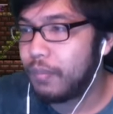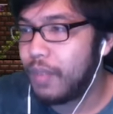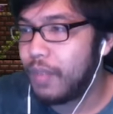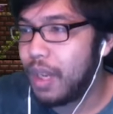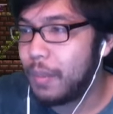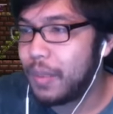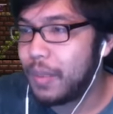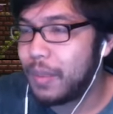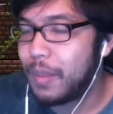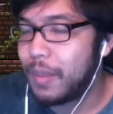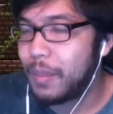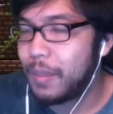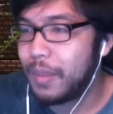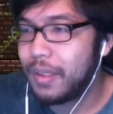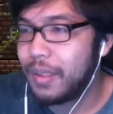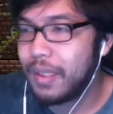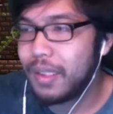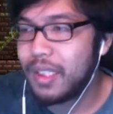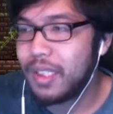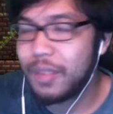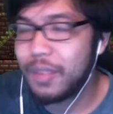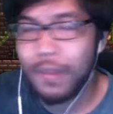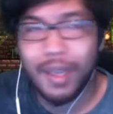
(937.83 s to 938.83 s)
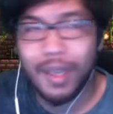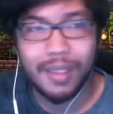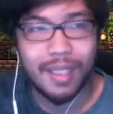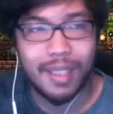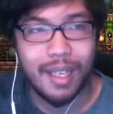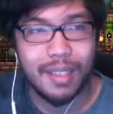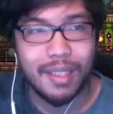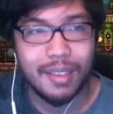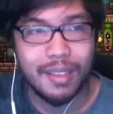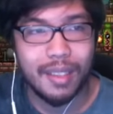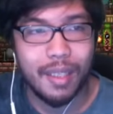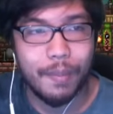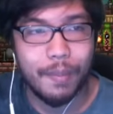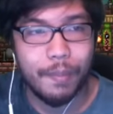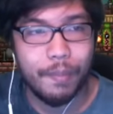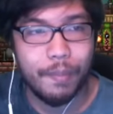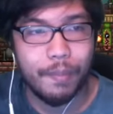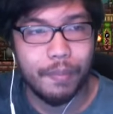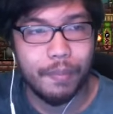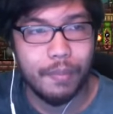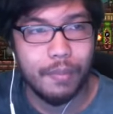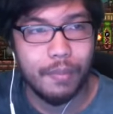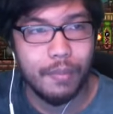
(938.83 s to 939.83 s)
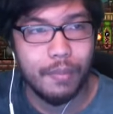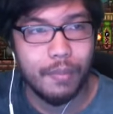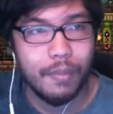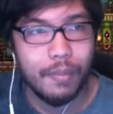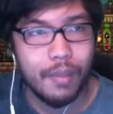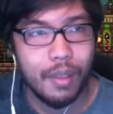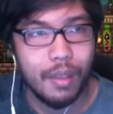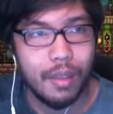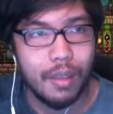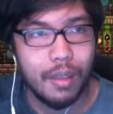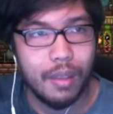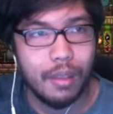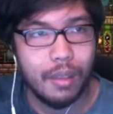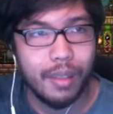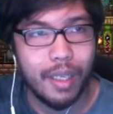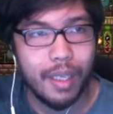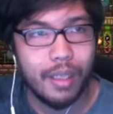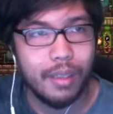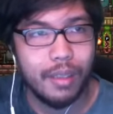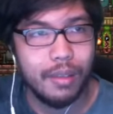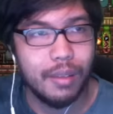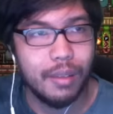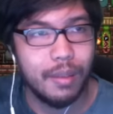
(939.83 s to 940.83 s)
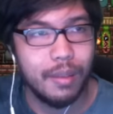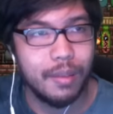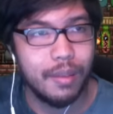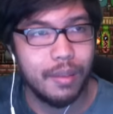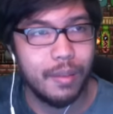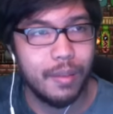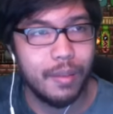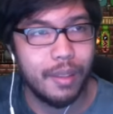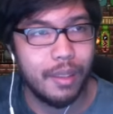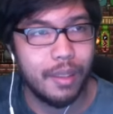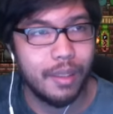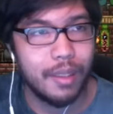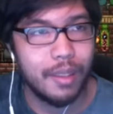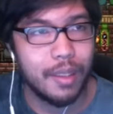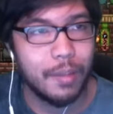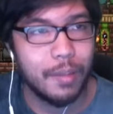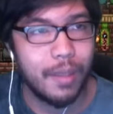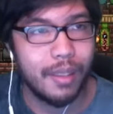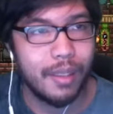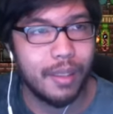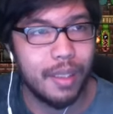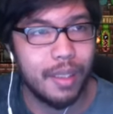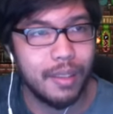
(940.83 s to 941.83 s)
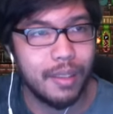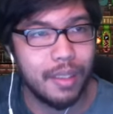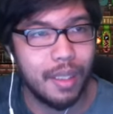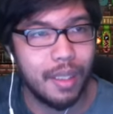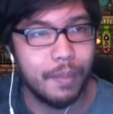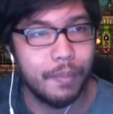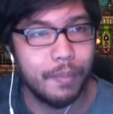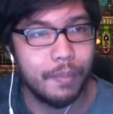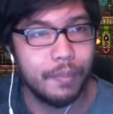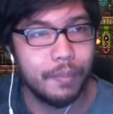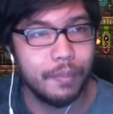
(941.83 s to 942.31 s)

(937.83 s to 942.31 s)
I'm betting my money on spiked ice slime. Okay, let me look at the spiked ice slime.